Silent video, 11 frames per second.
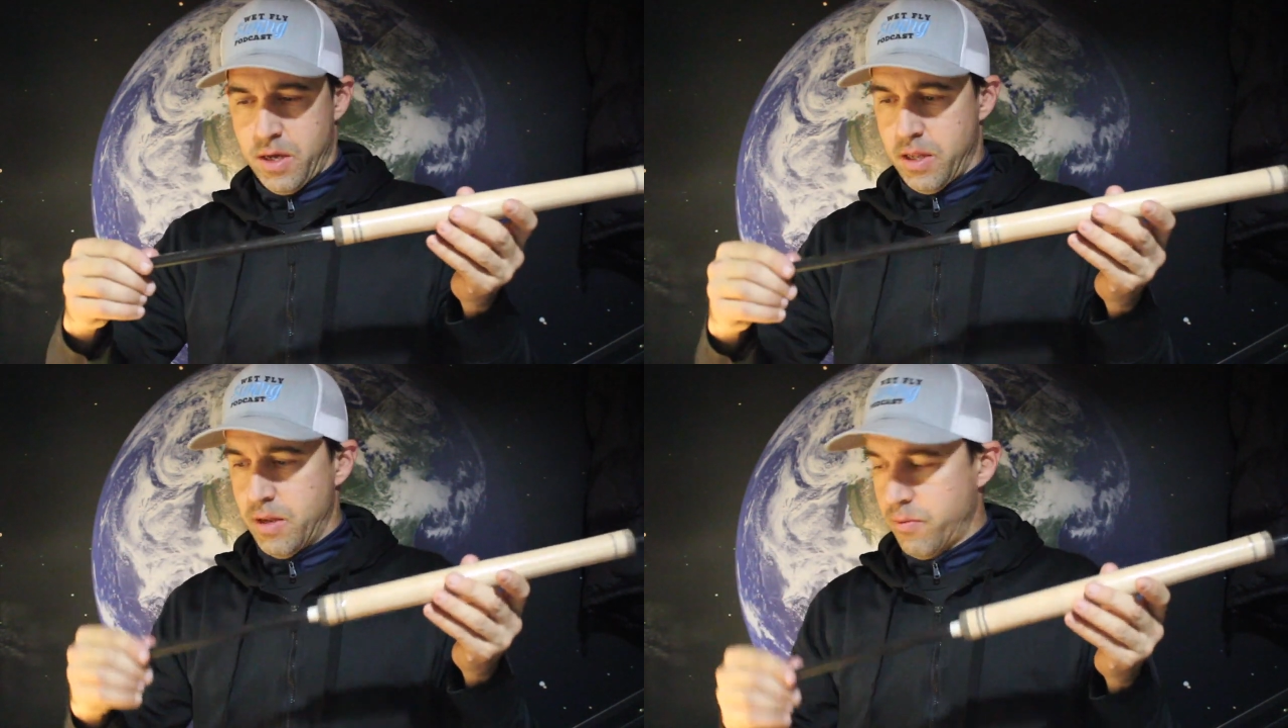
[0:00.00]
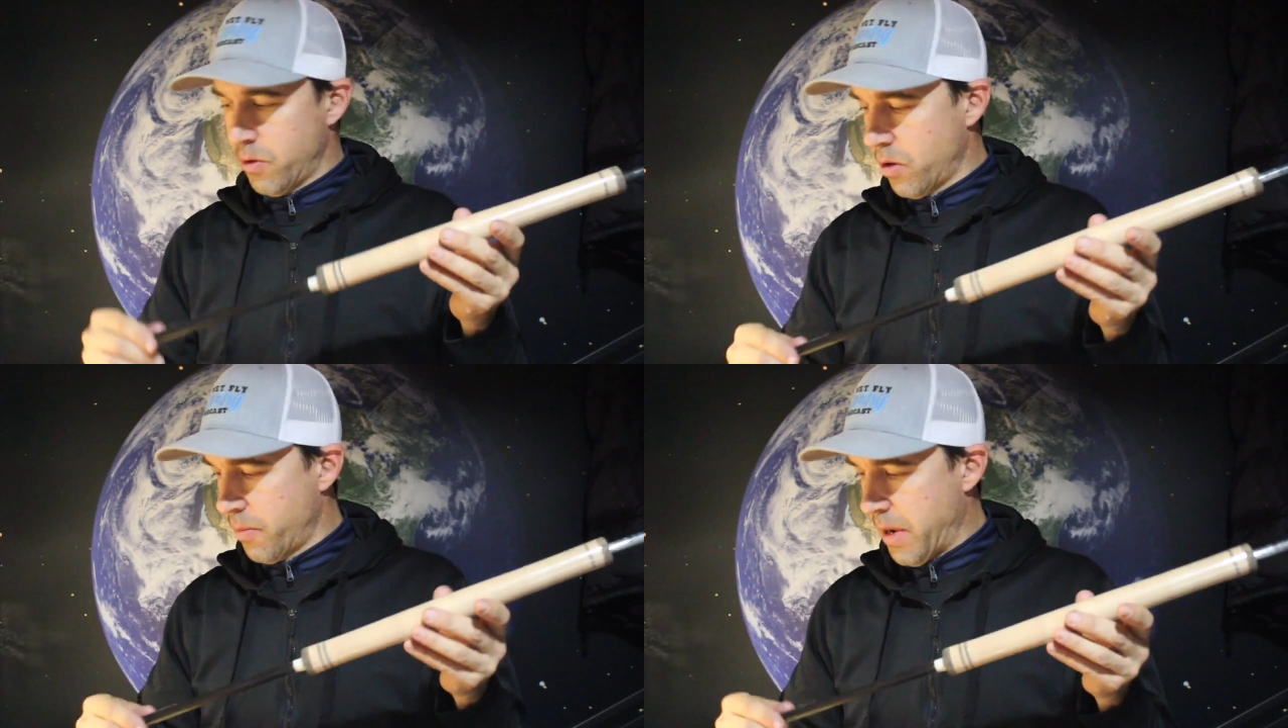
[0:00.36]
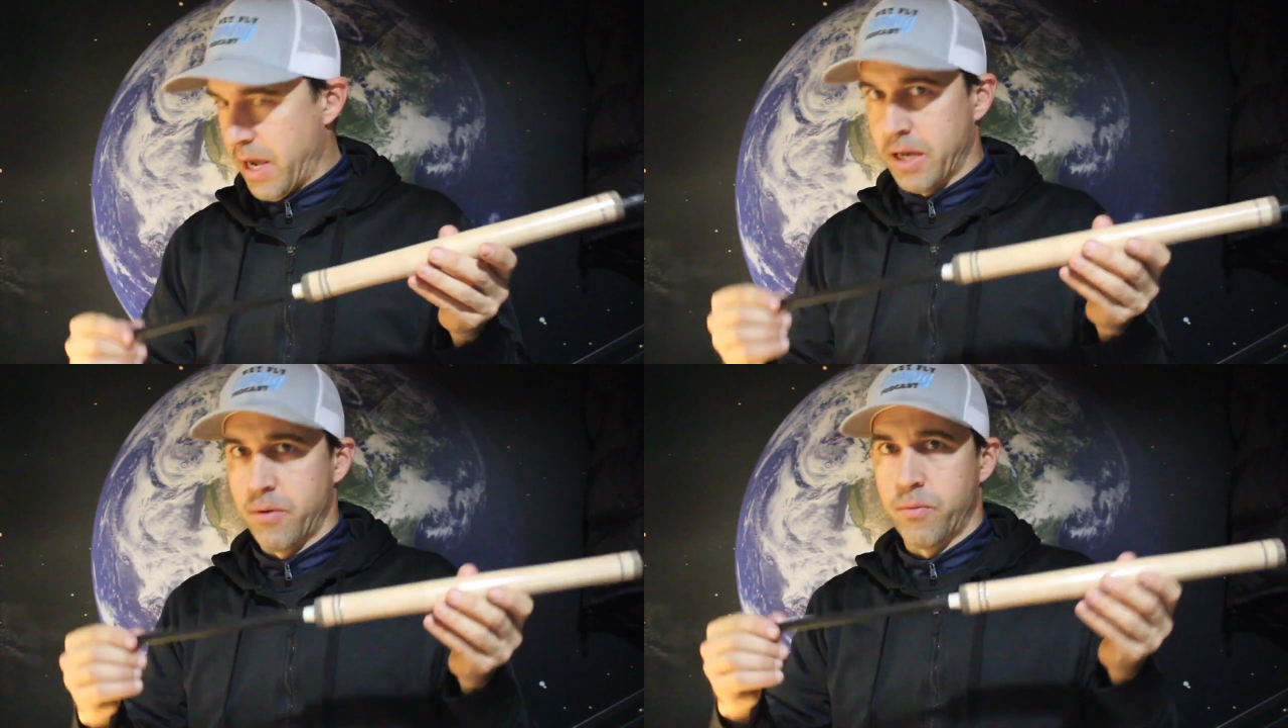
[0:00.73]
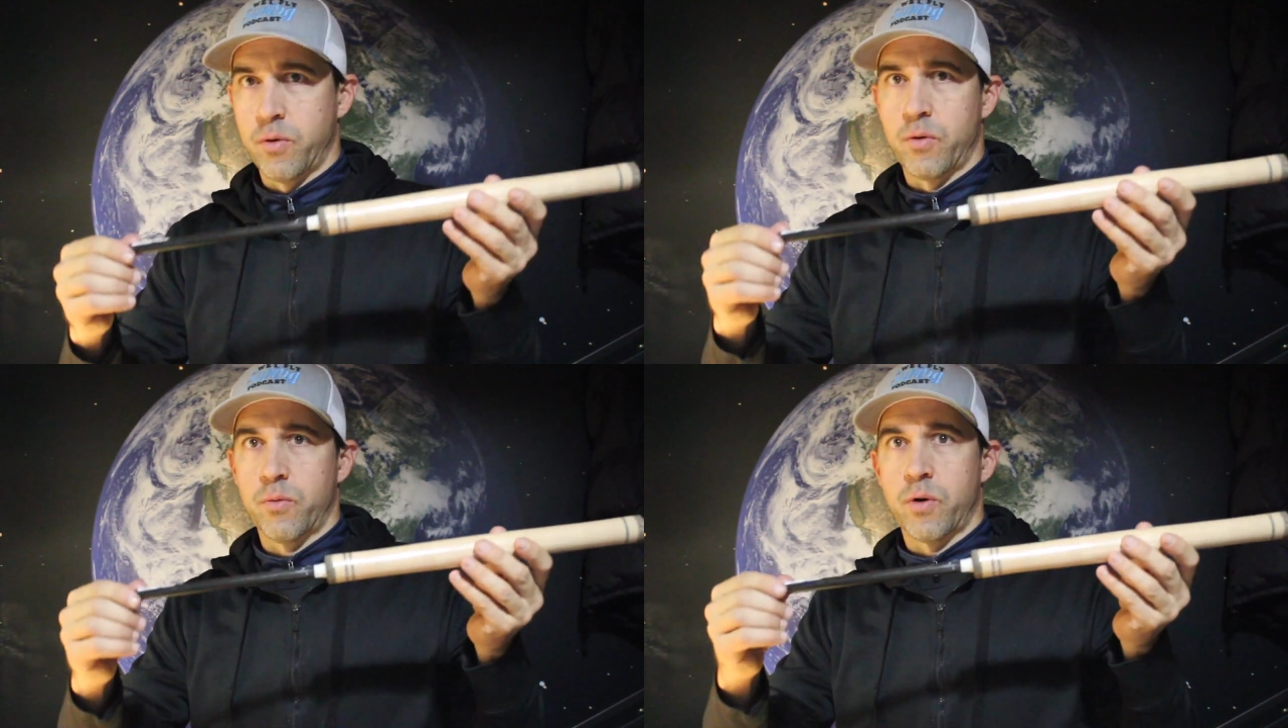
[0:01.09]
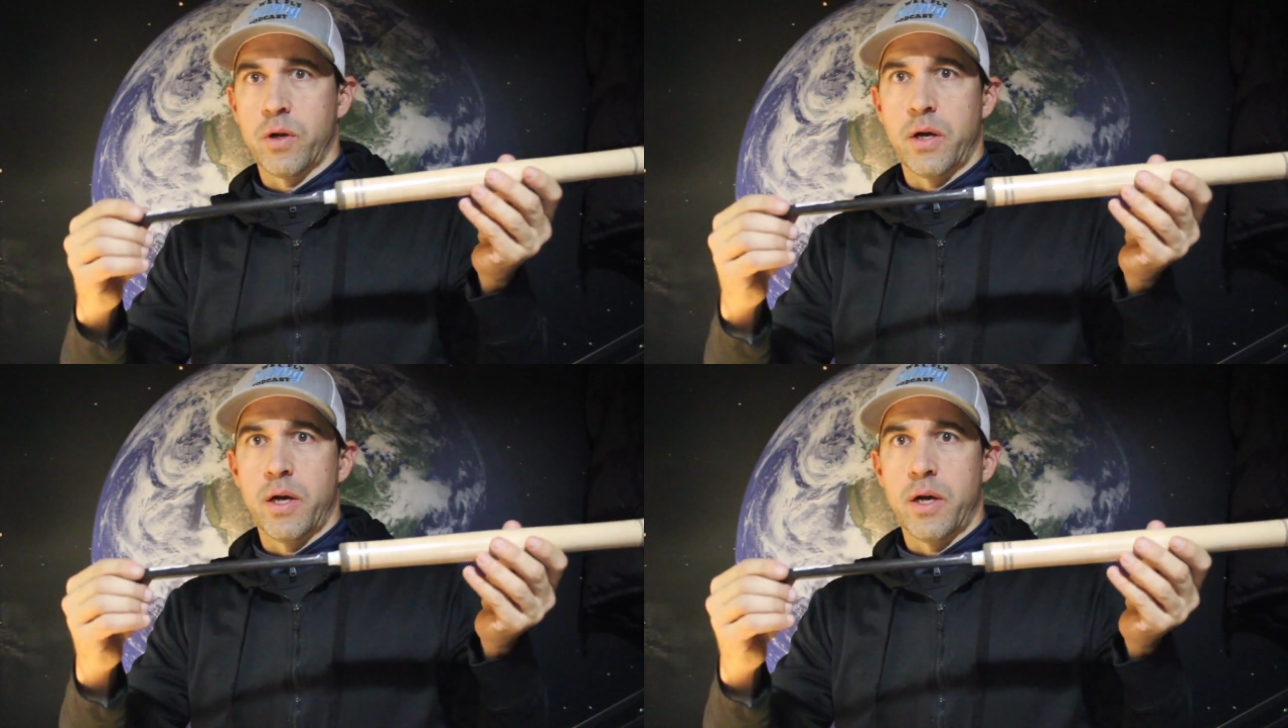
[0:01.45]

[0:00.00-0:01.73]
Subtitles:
and then we'll go back and we'll work